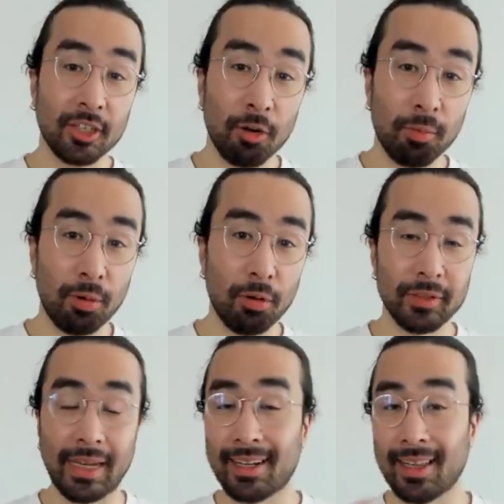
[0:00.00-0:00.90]
to go
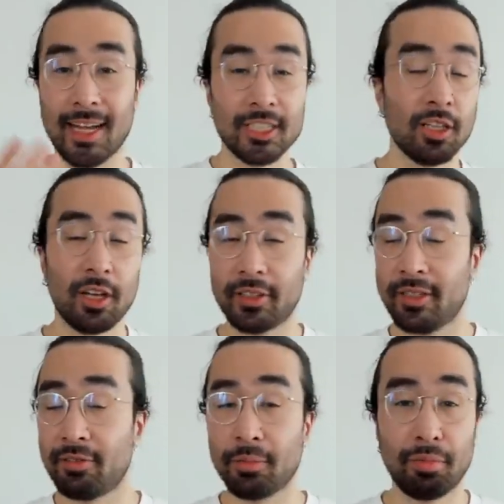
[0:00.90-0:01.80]
bold and clash a lot of
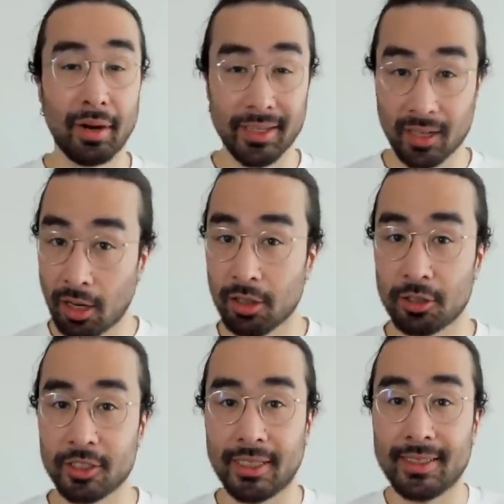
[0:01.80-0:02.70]
different bright
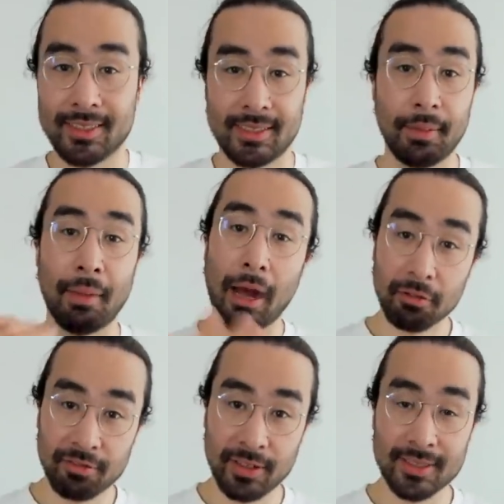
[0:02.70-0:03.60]
colors in the same
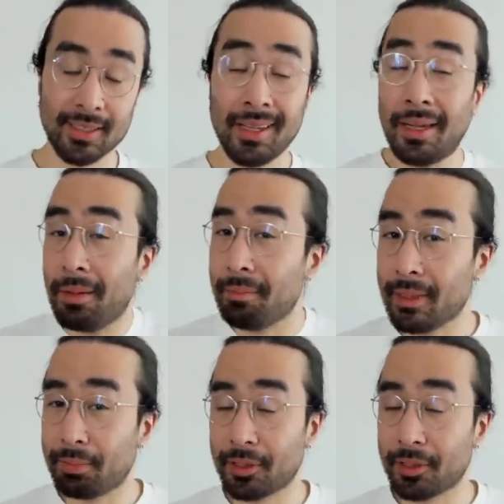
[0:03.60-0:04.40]
outfit. Me